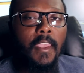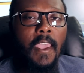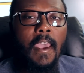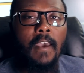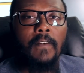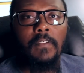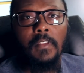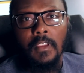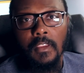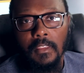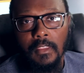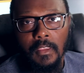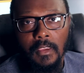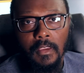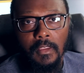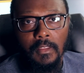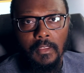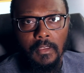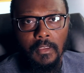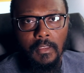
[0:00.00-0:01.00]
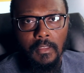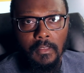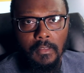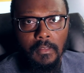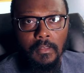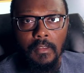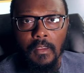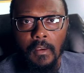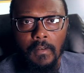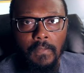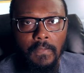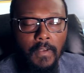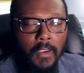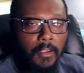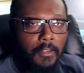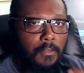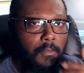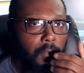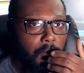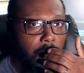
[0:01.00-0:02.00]
to have anything that can
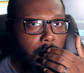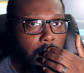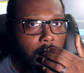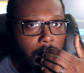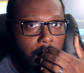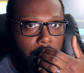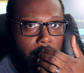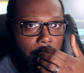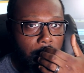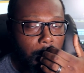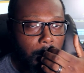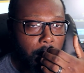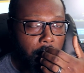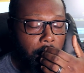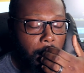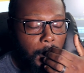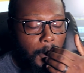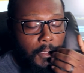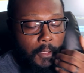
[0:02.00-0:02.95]
affect the readings on there.